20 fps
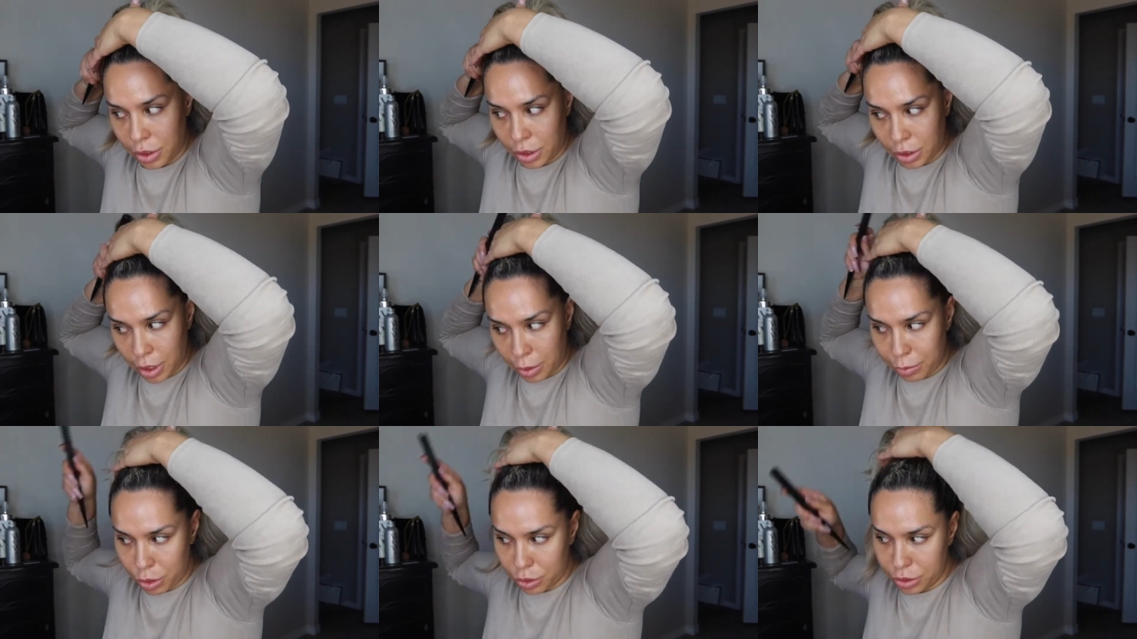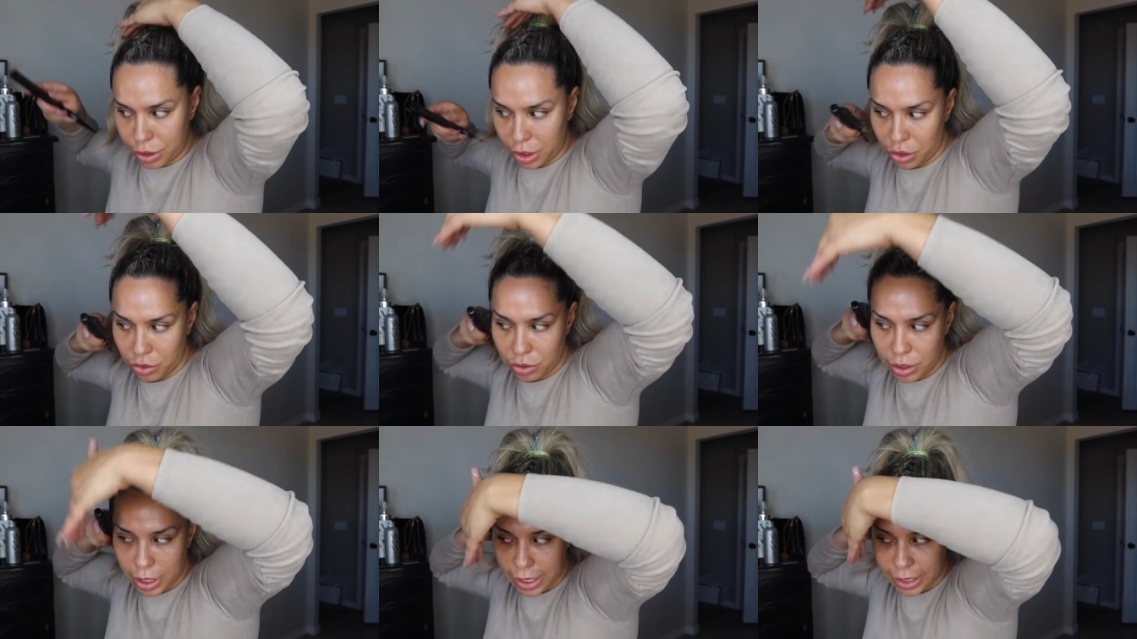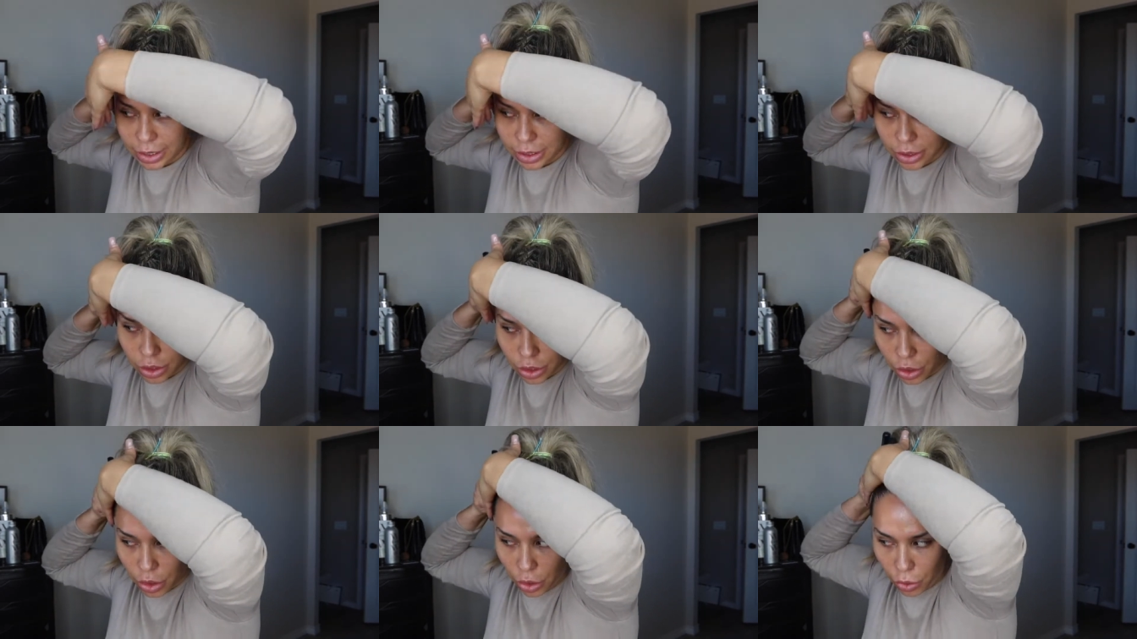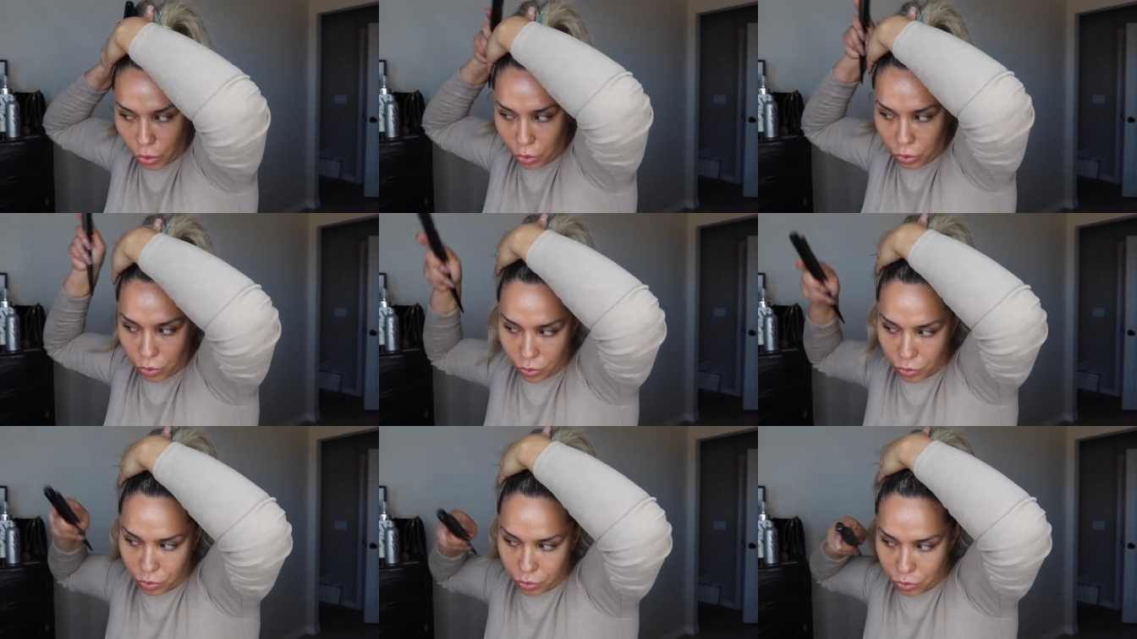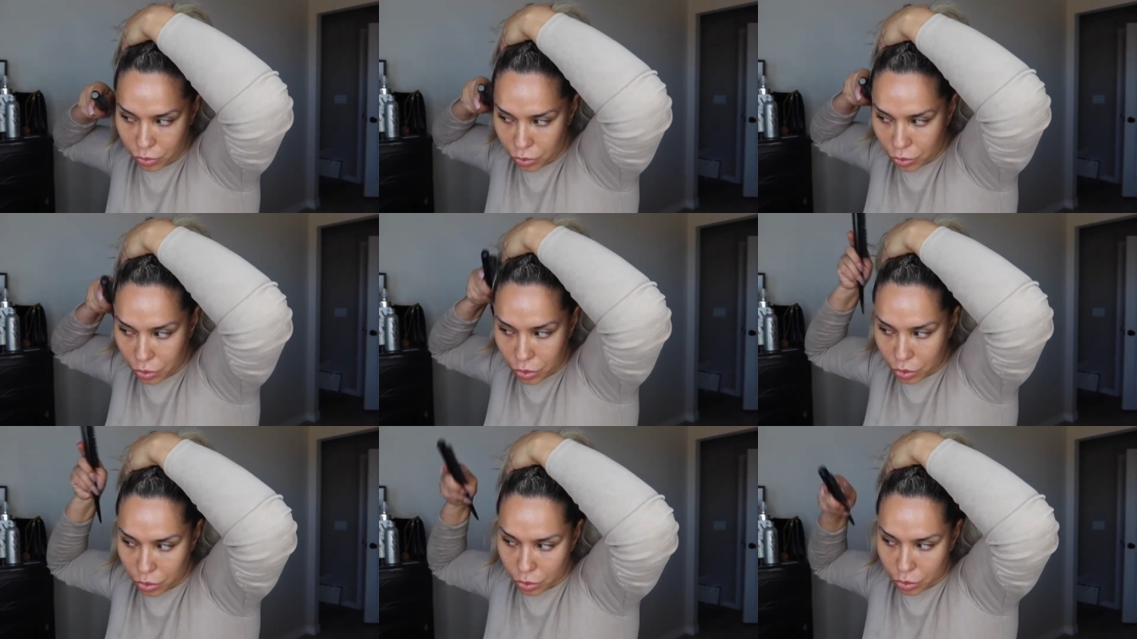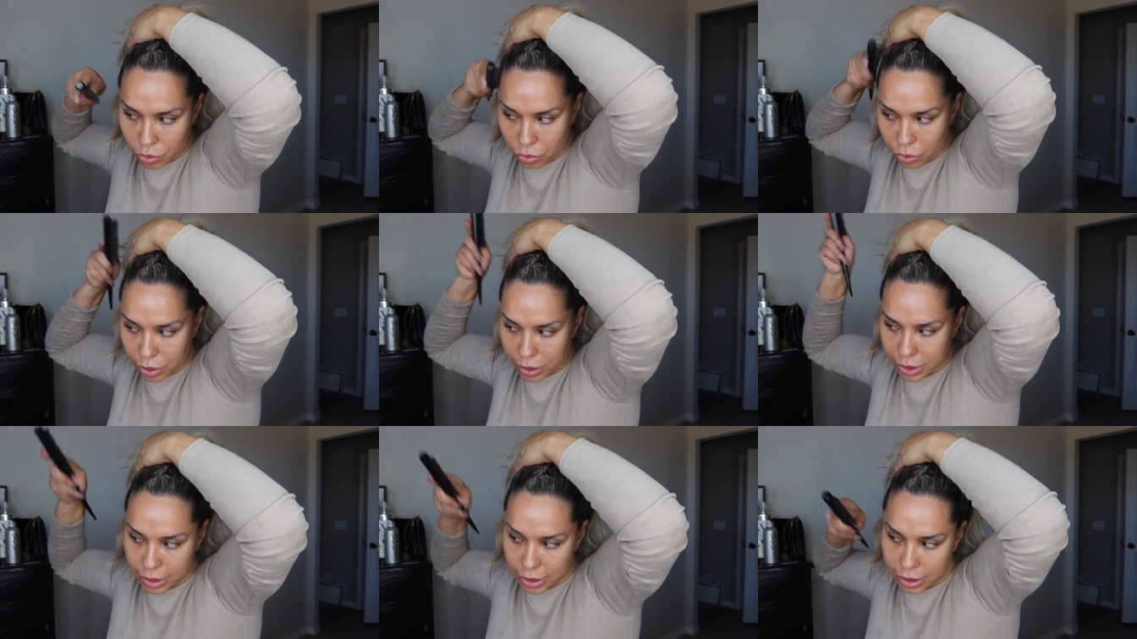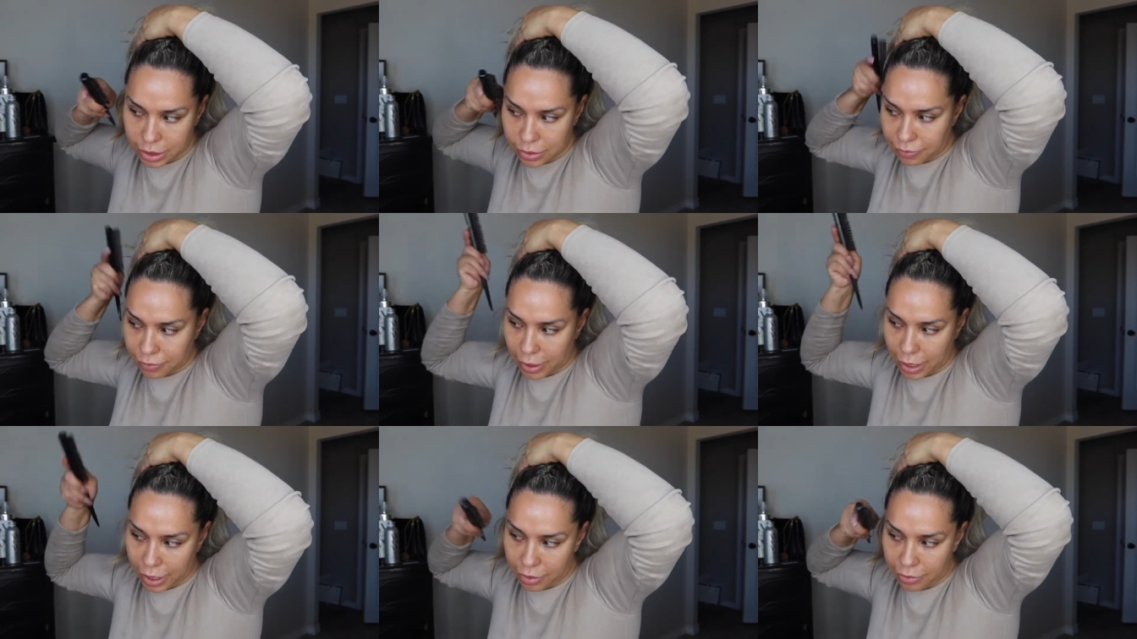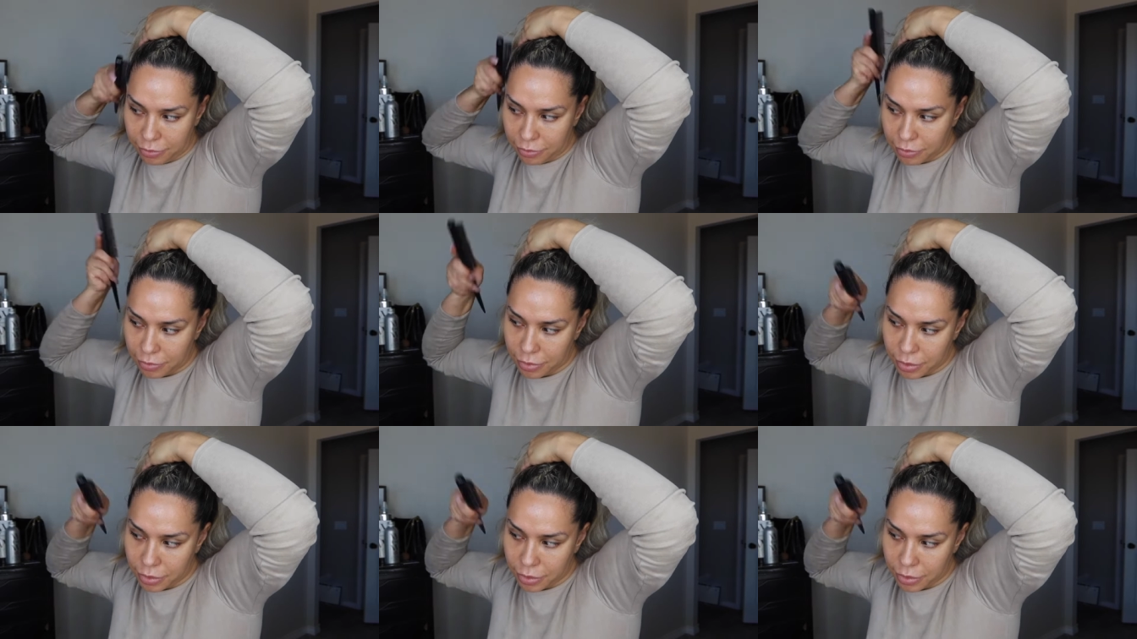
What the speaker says: I'm using Unite's Go 365.